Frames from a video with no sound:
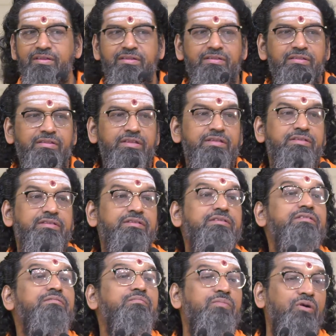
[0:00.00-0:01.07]

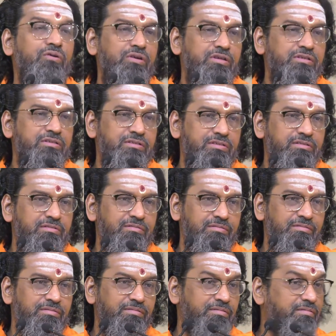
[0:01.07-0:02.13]
This Mauli's
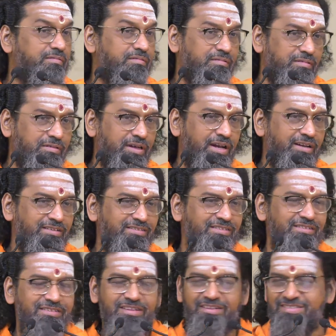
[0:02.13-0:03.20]

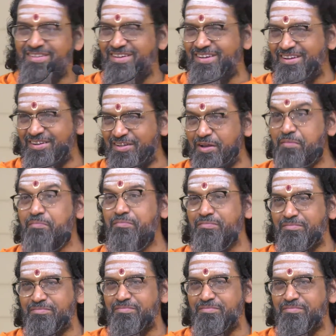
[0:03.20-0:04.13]
grandson had come.